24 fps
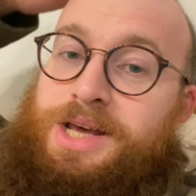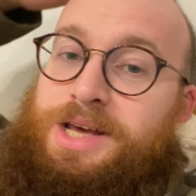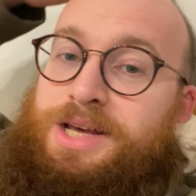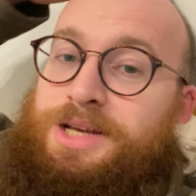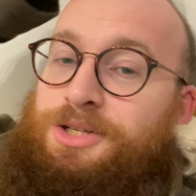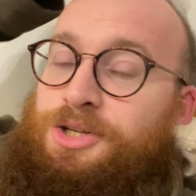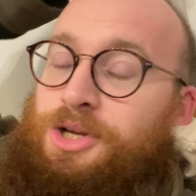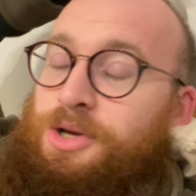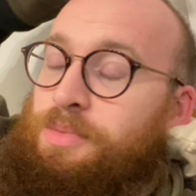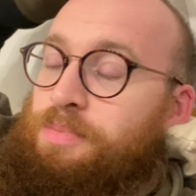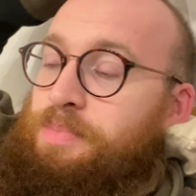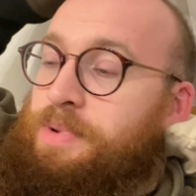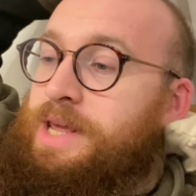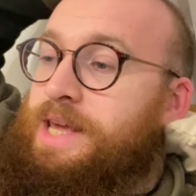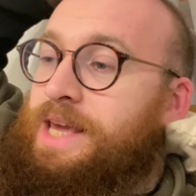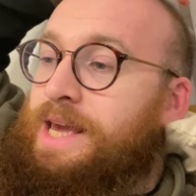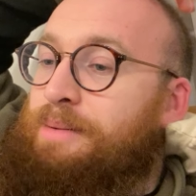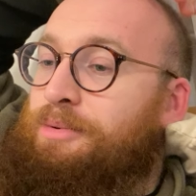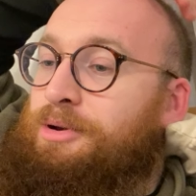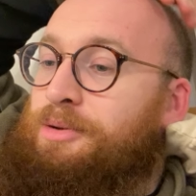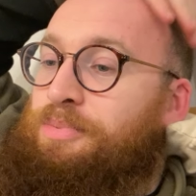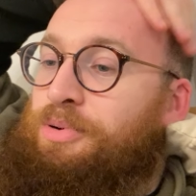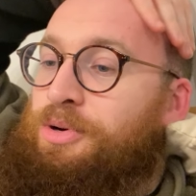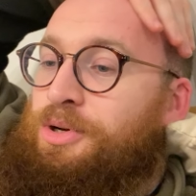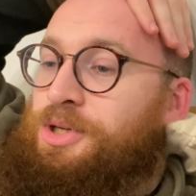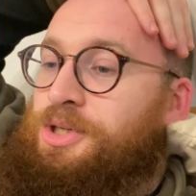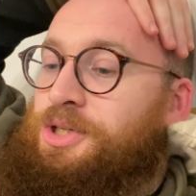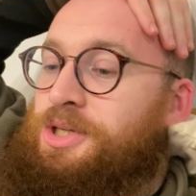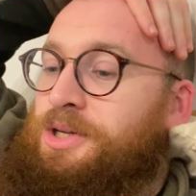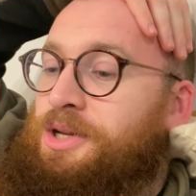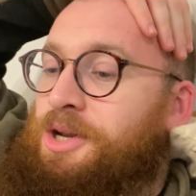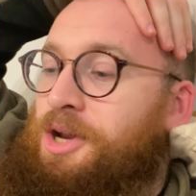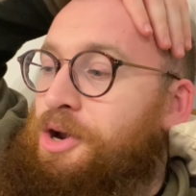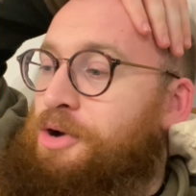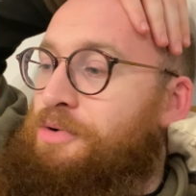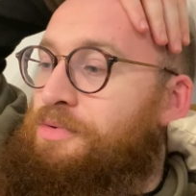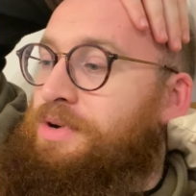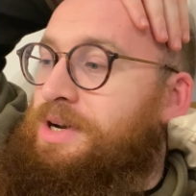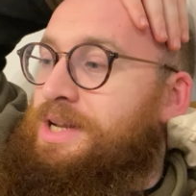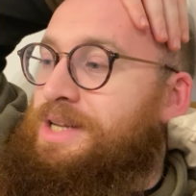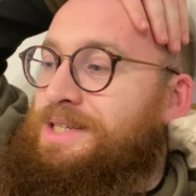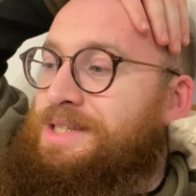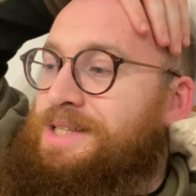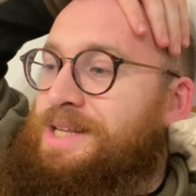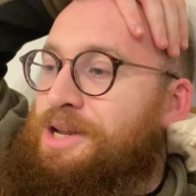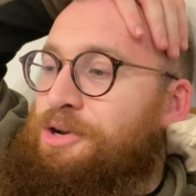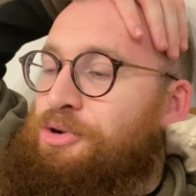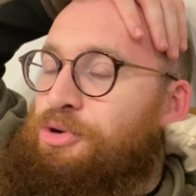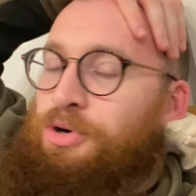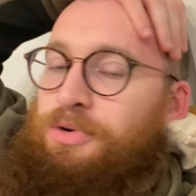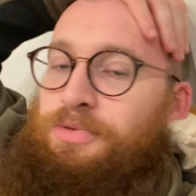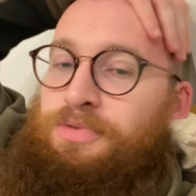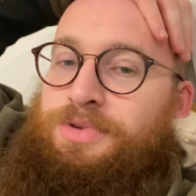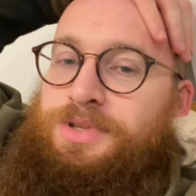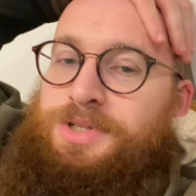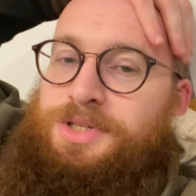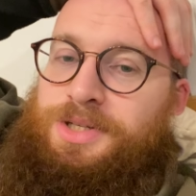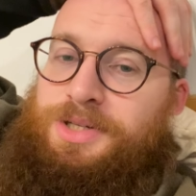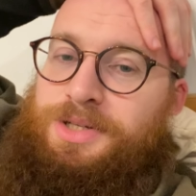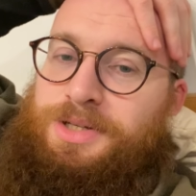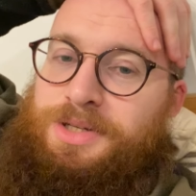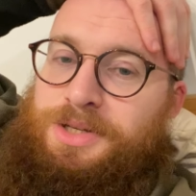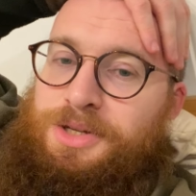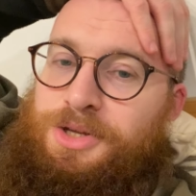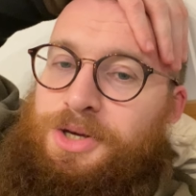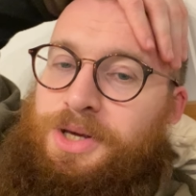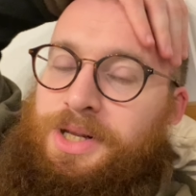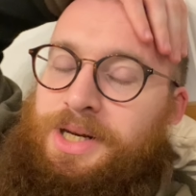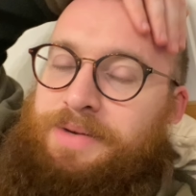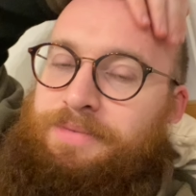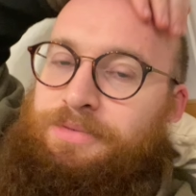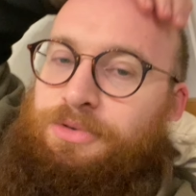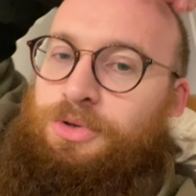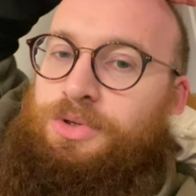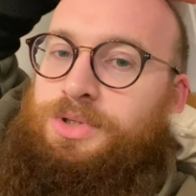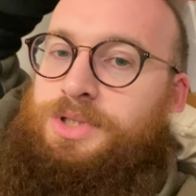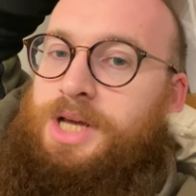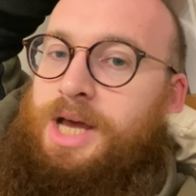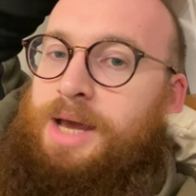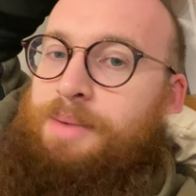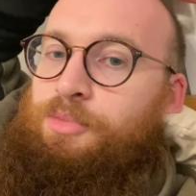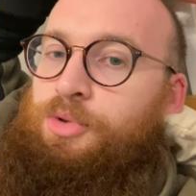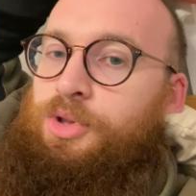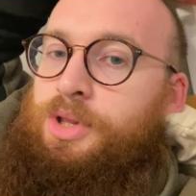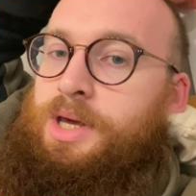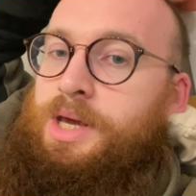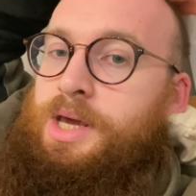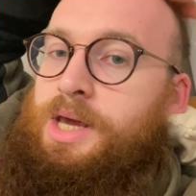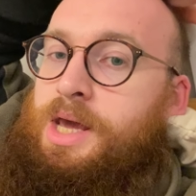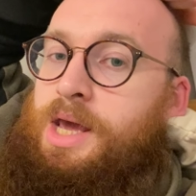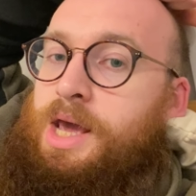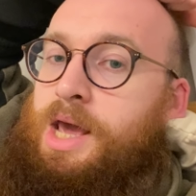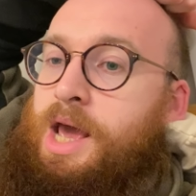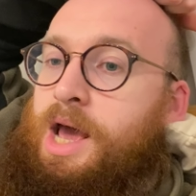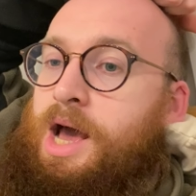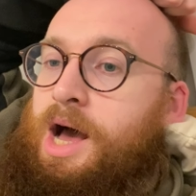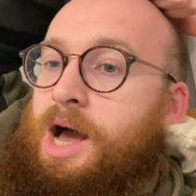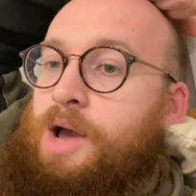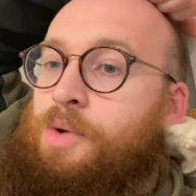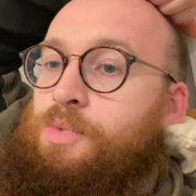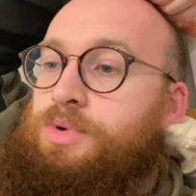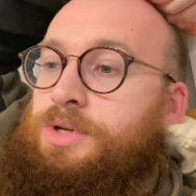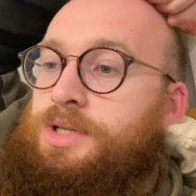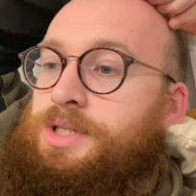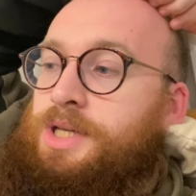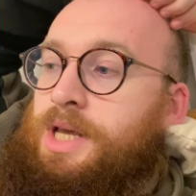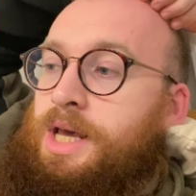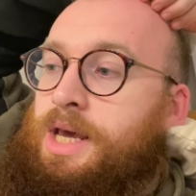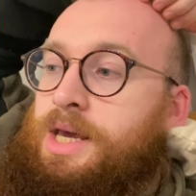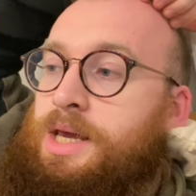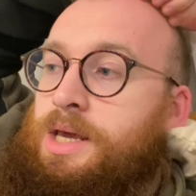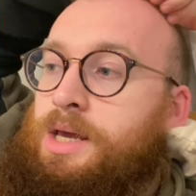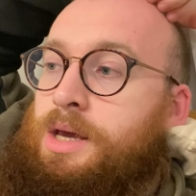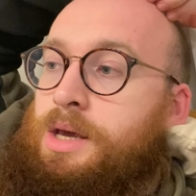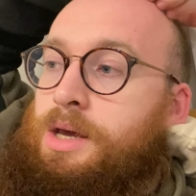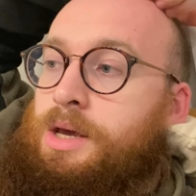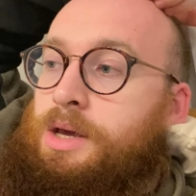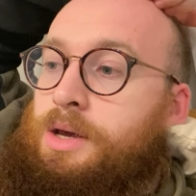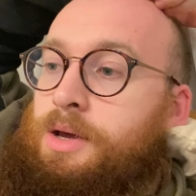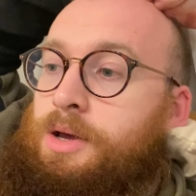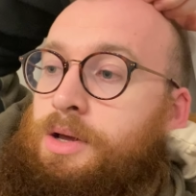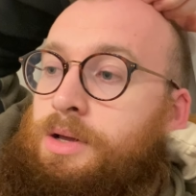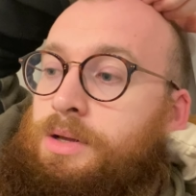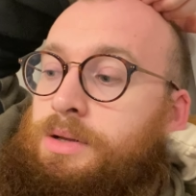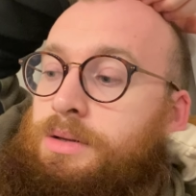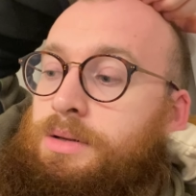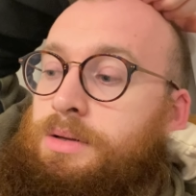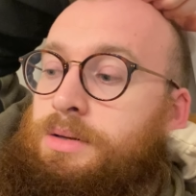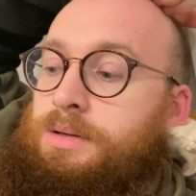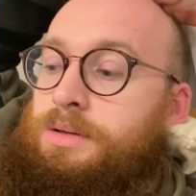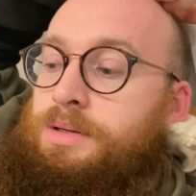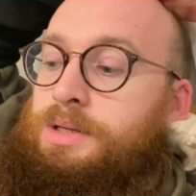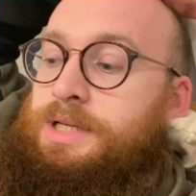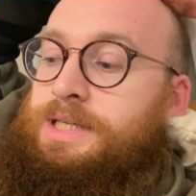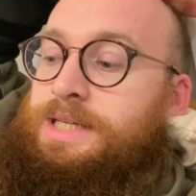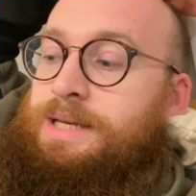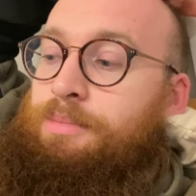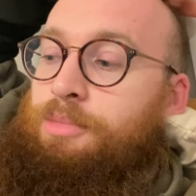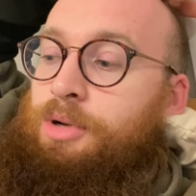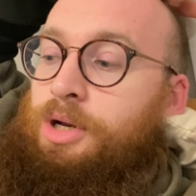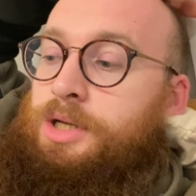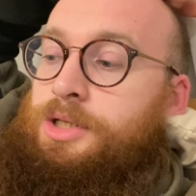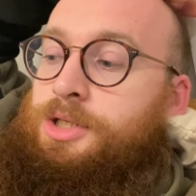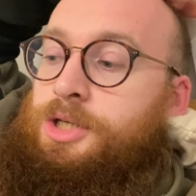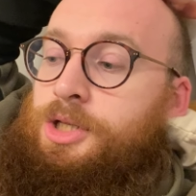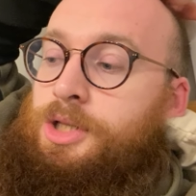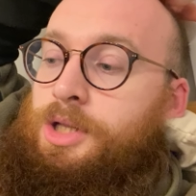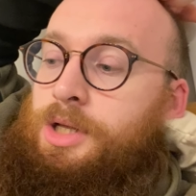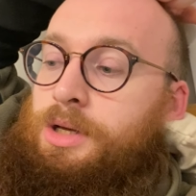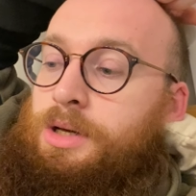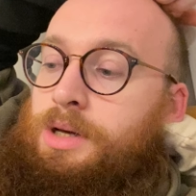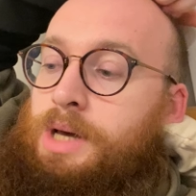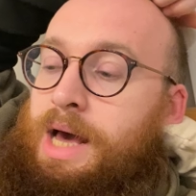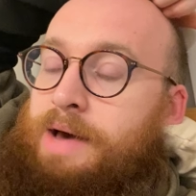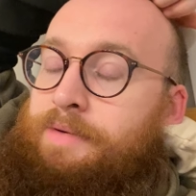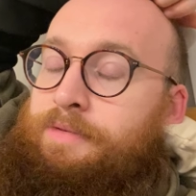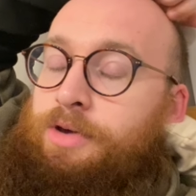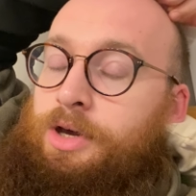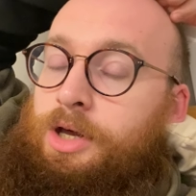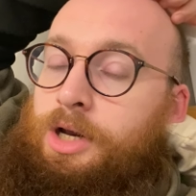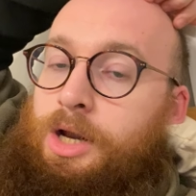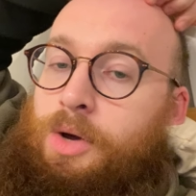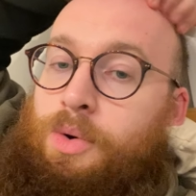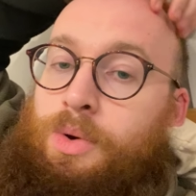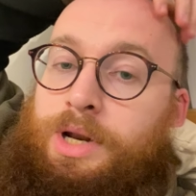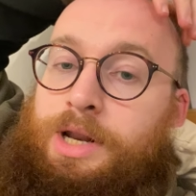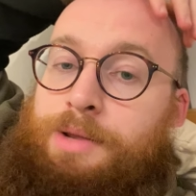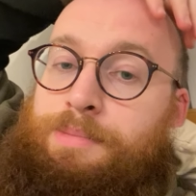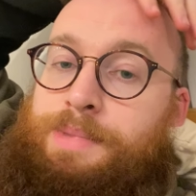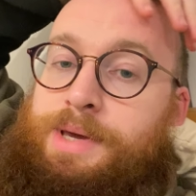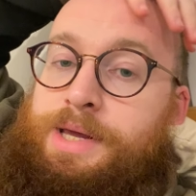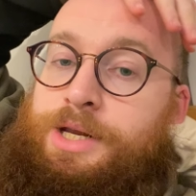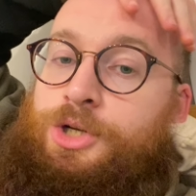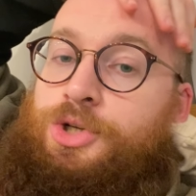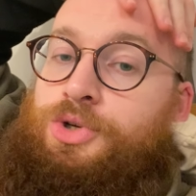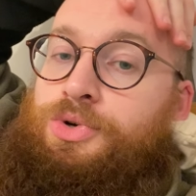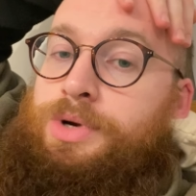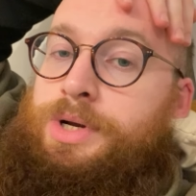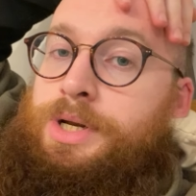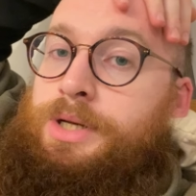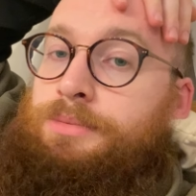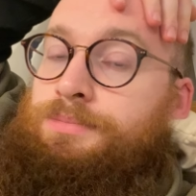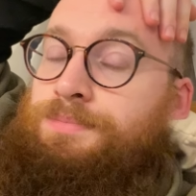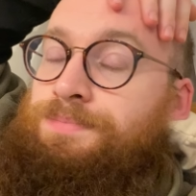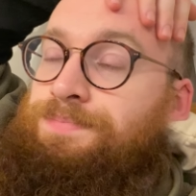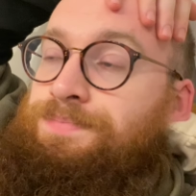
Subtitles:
So being able to push, release the endorphins and you can have a good time with it. I would say, similar to the having a lower limb injury,